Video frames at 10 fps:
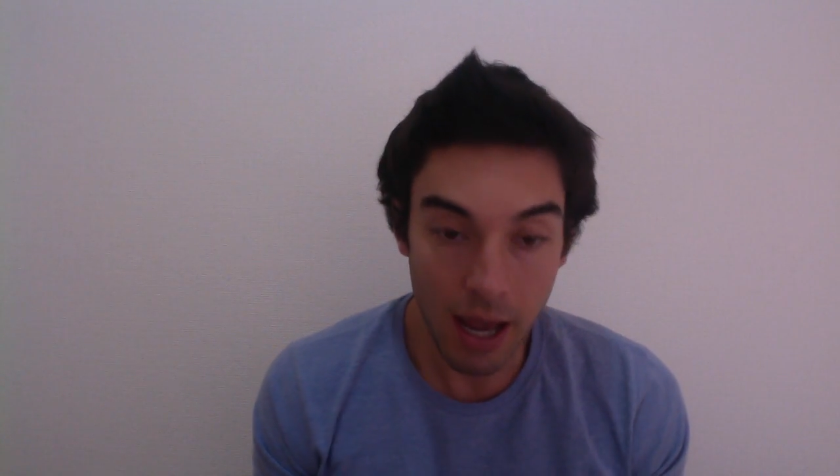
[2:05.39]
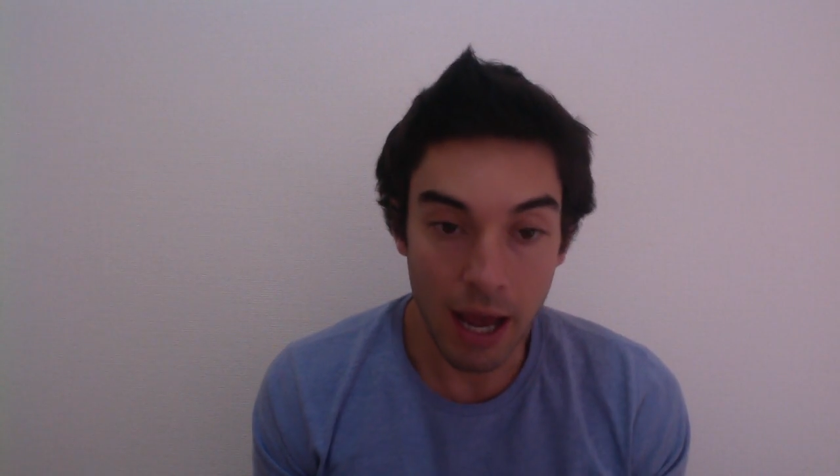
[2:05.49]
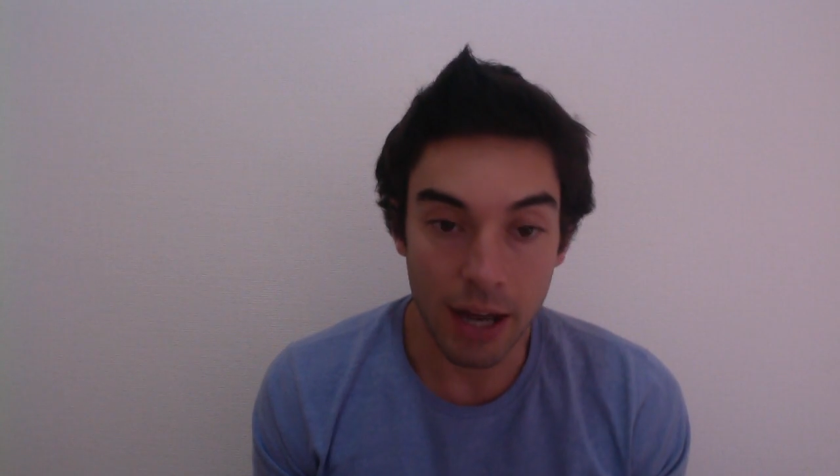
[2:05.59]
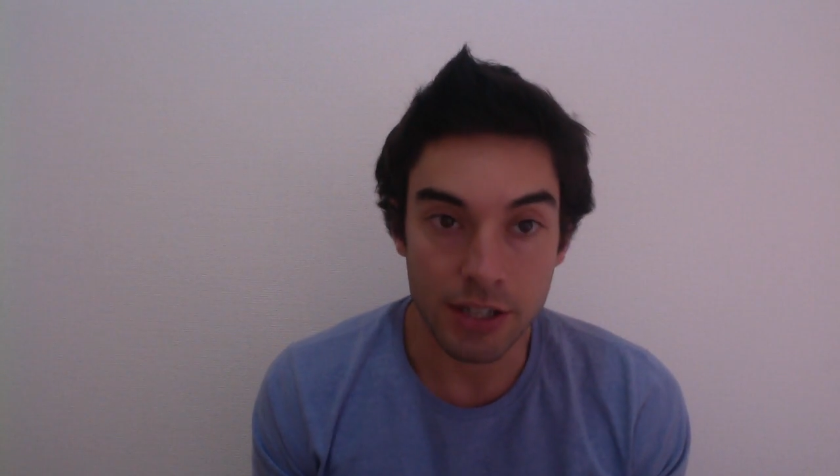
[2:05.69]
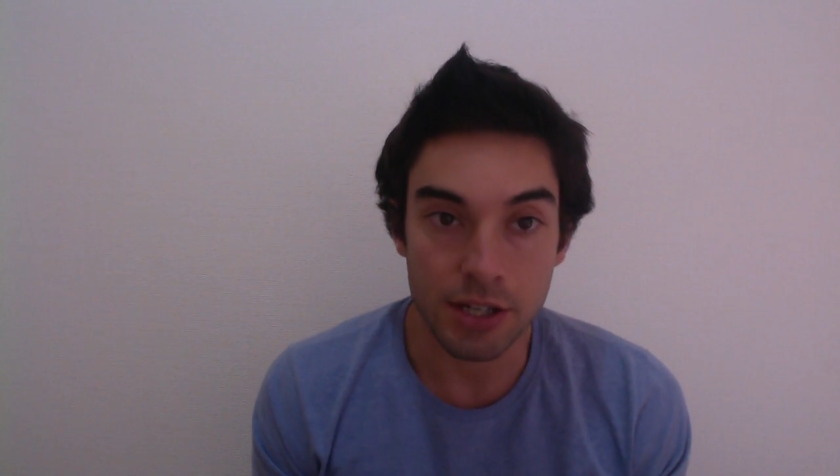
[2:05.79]

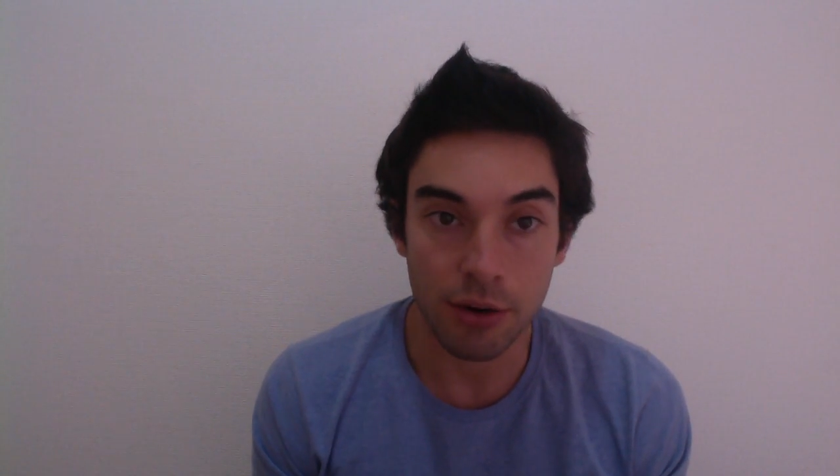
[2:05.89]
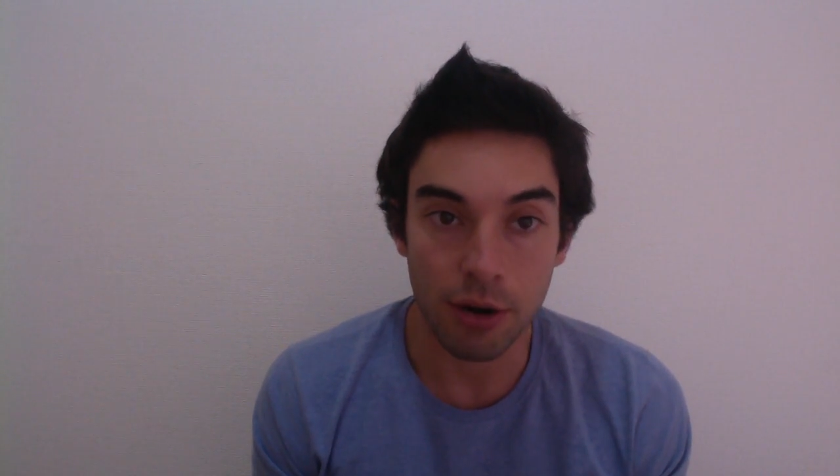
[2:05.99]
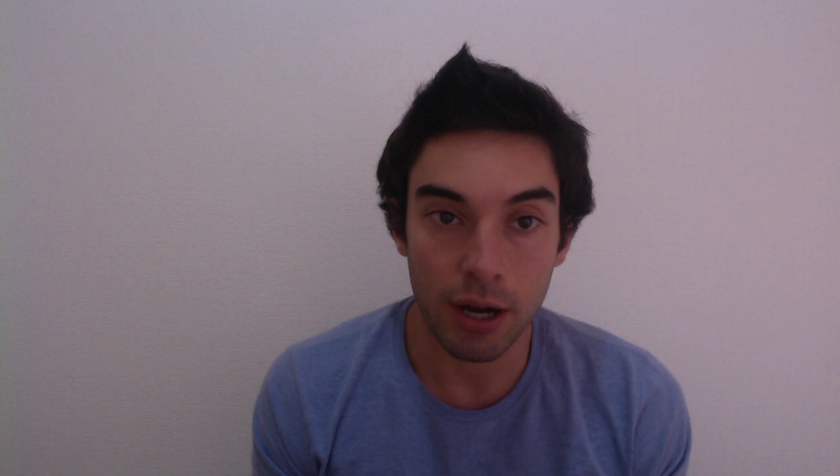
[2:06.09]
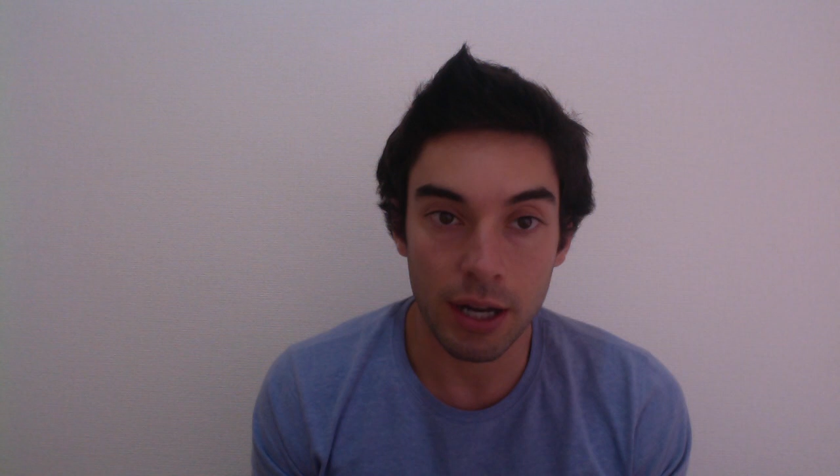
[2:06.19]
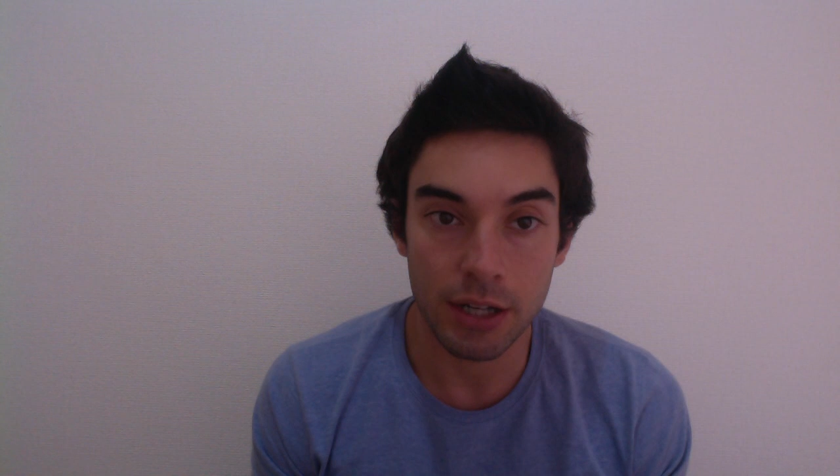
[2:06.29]
And so
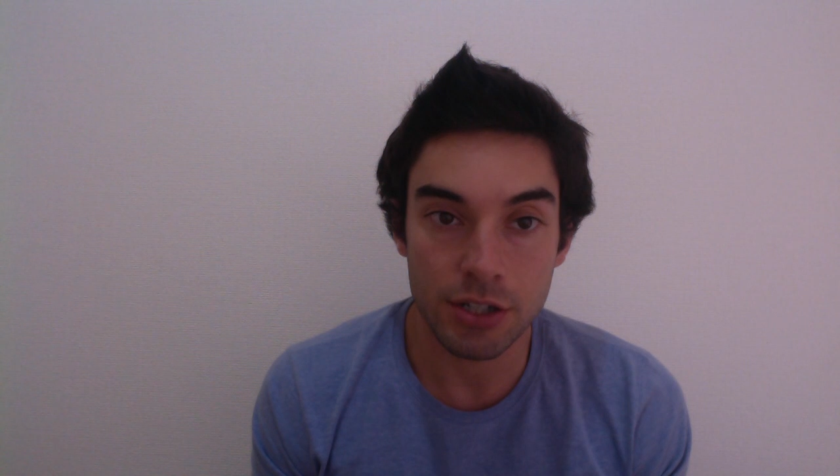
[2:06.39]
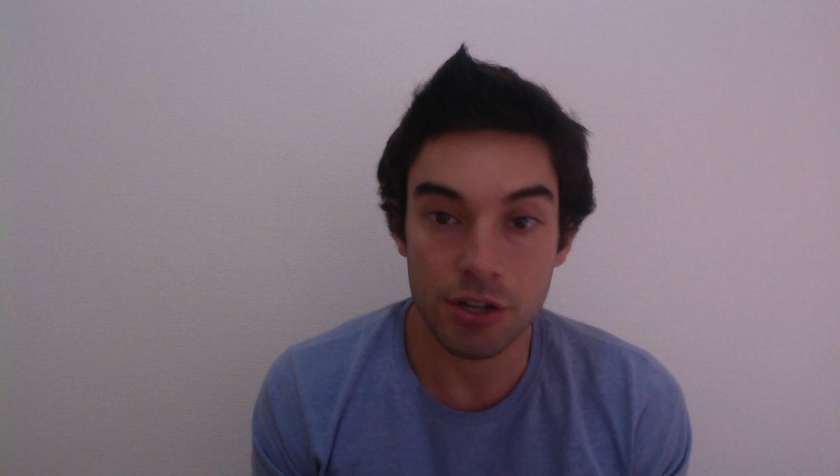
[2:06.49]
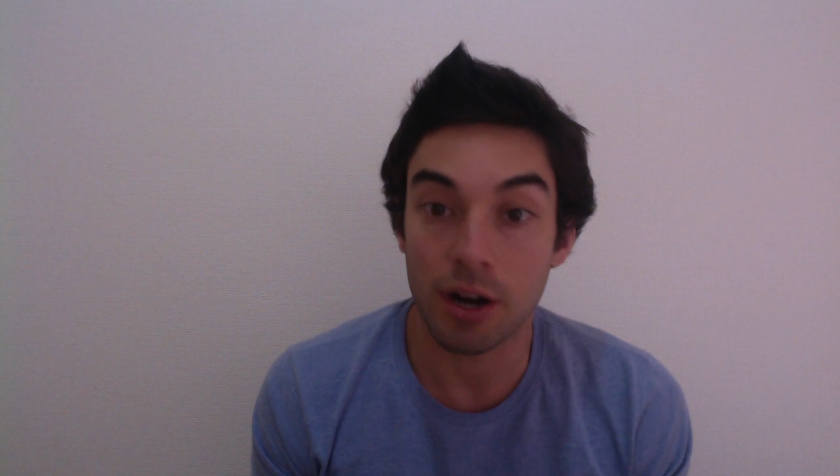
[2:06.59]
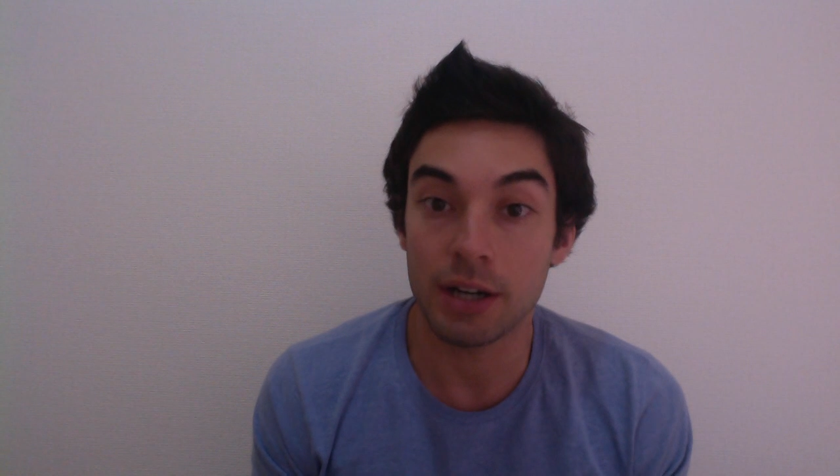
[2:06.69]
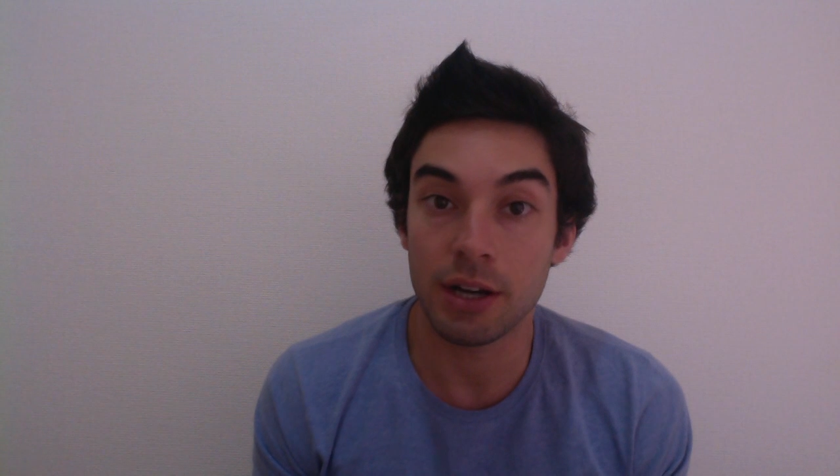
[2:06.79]
I
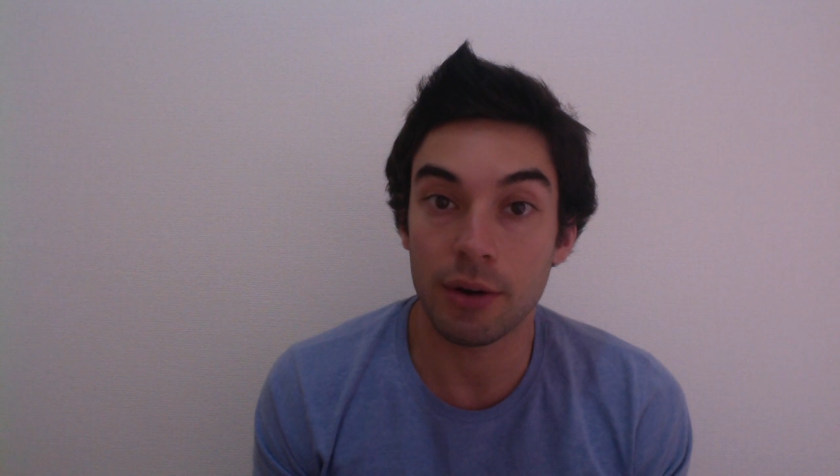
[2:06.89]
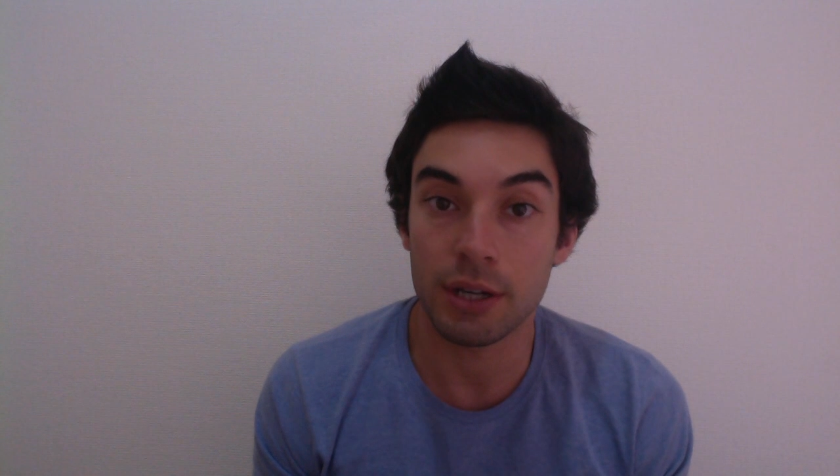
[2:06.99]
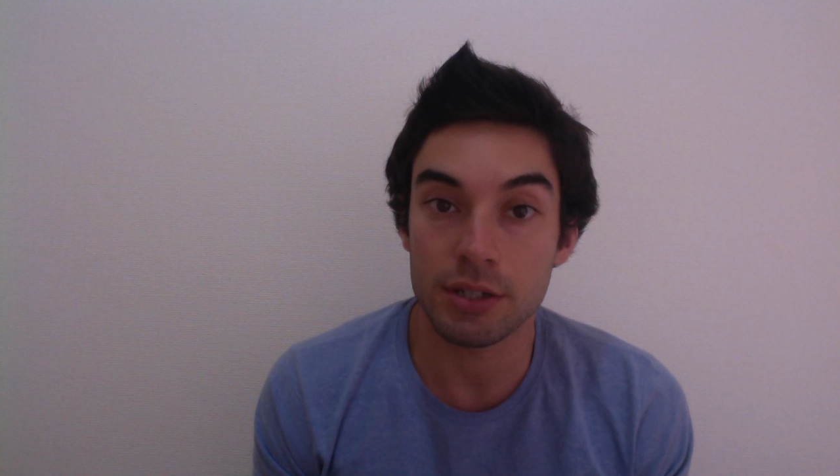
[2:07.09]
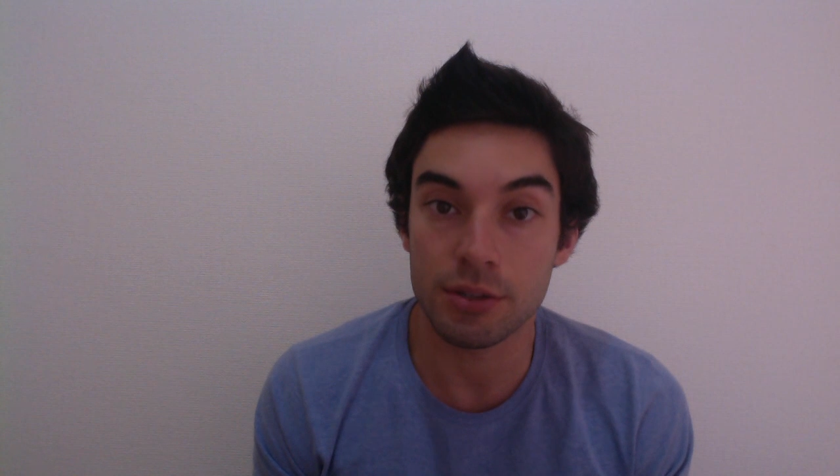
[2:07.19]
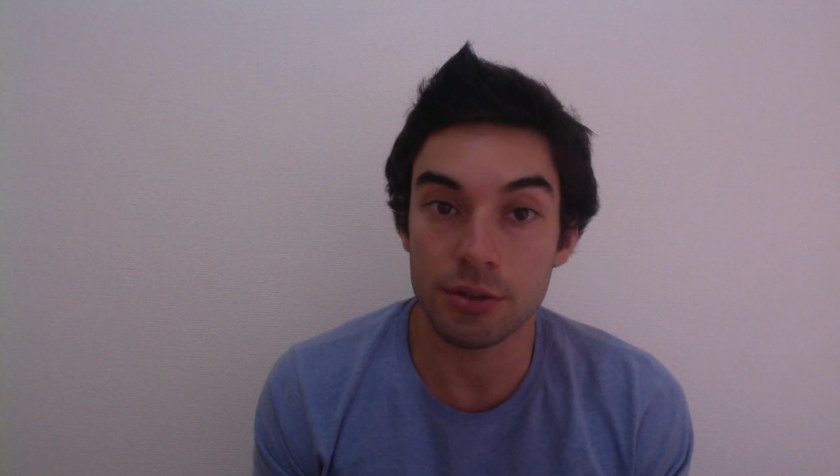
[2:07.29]
tried
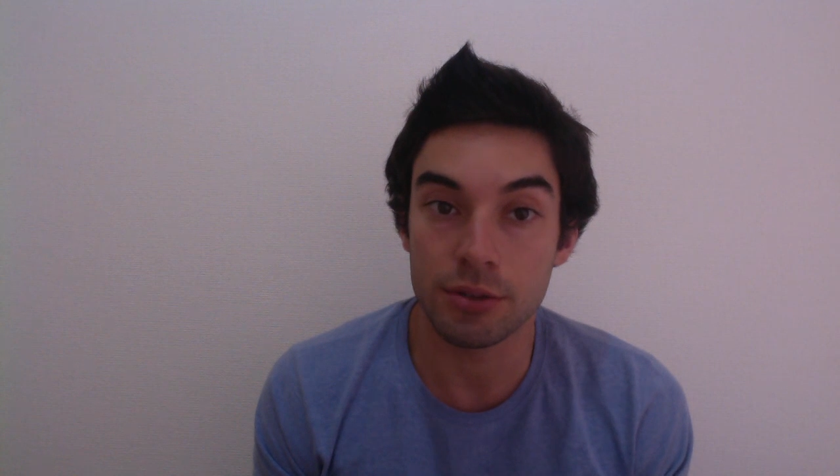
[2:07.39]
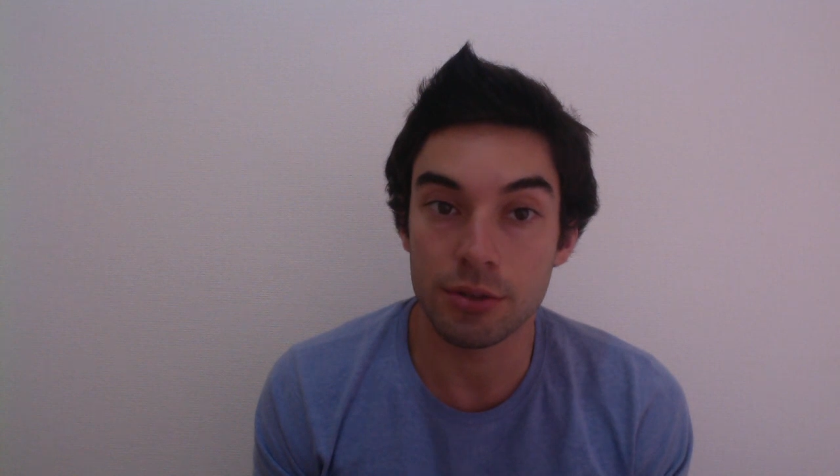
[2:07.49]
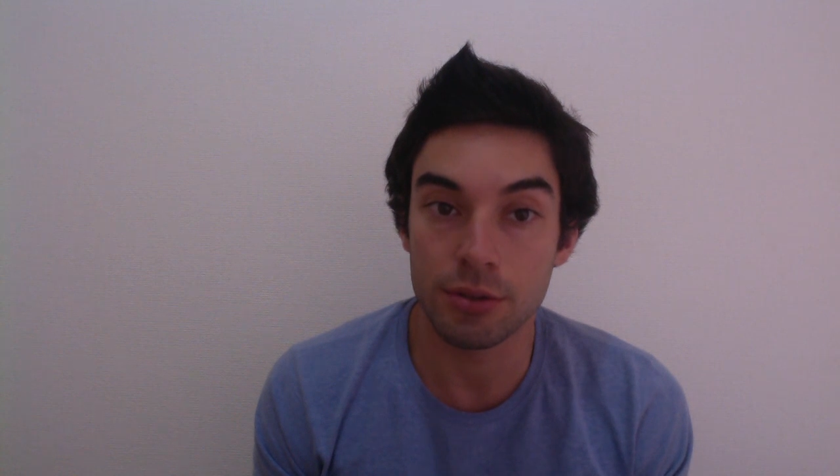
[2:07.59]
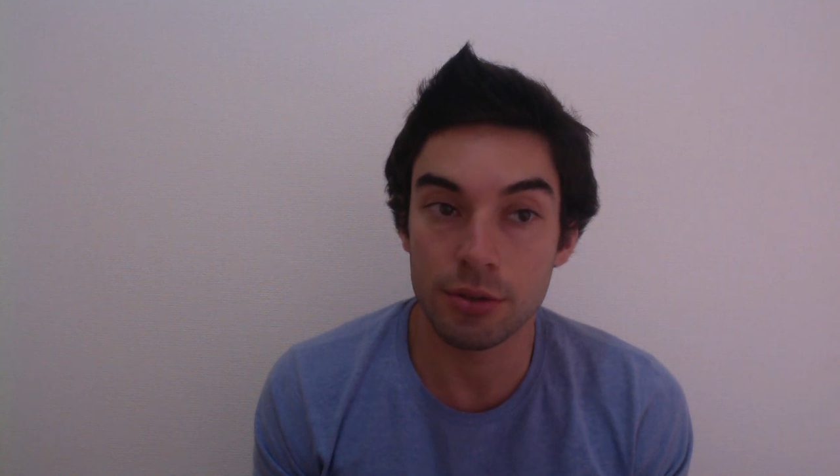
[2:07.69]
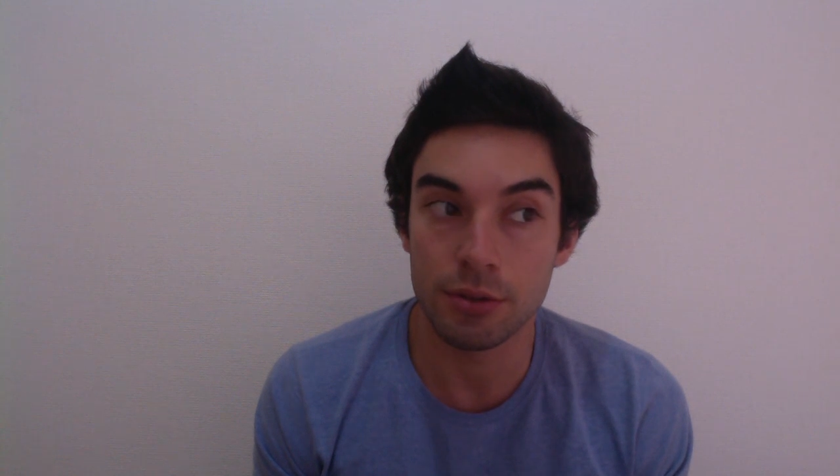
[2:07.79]
going
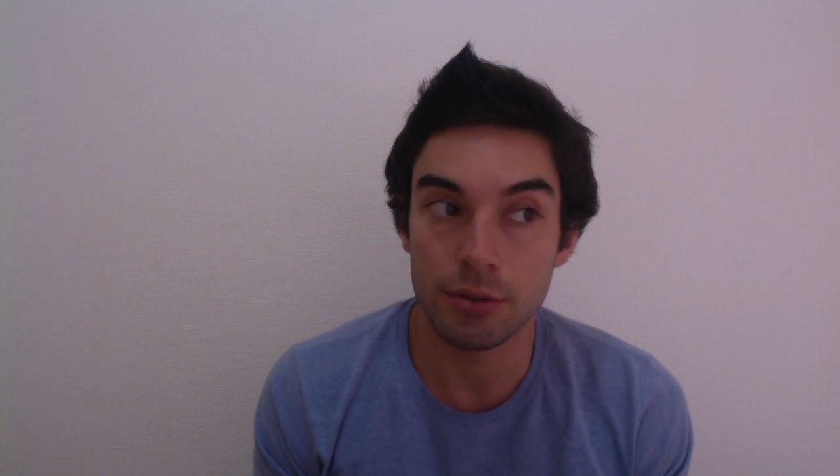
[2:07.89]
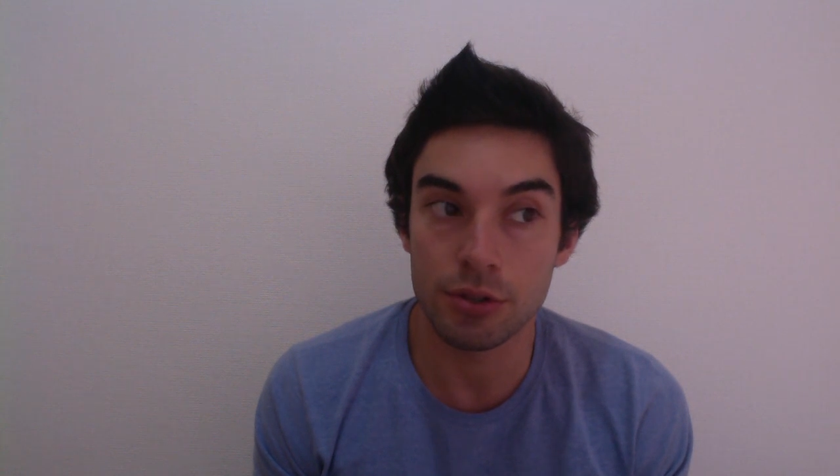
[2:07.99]
to